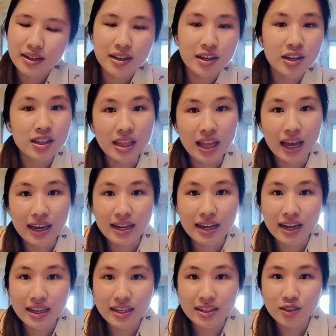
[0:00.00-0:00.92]
Good
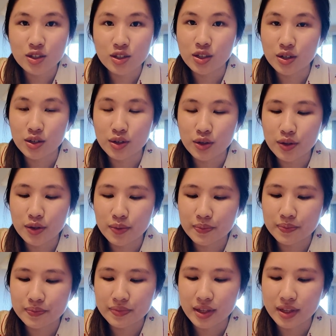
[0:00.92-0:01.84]
lighting too,
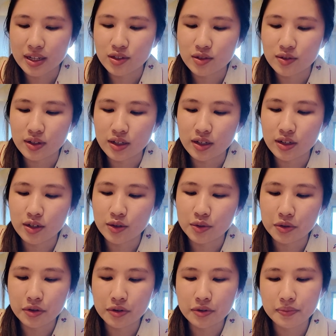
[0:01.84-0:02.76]
that's really
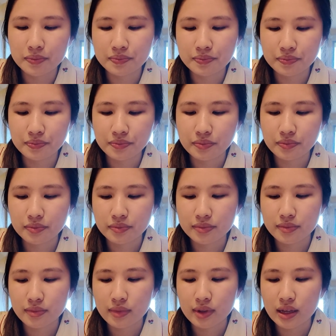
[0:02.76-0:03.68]
cool.
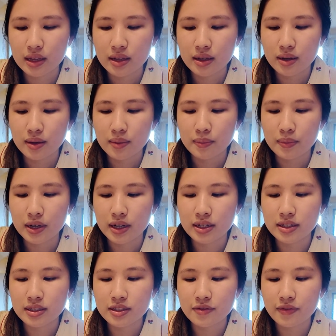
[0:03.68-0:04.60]

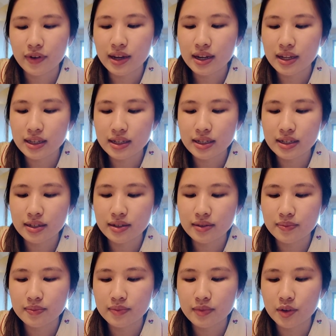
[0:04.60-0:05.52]
But it's finally
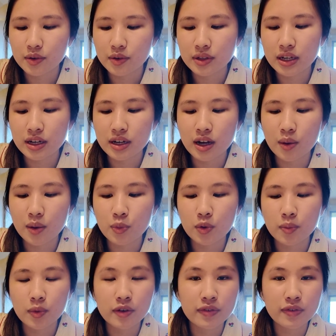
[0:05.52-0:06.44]
only a couple
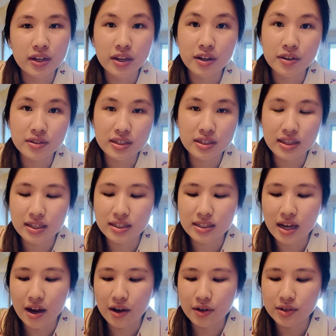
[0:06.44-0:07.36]
more videos in this
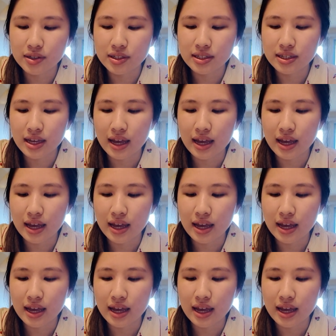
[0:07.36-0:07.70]
house,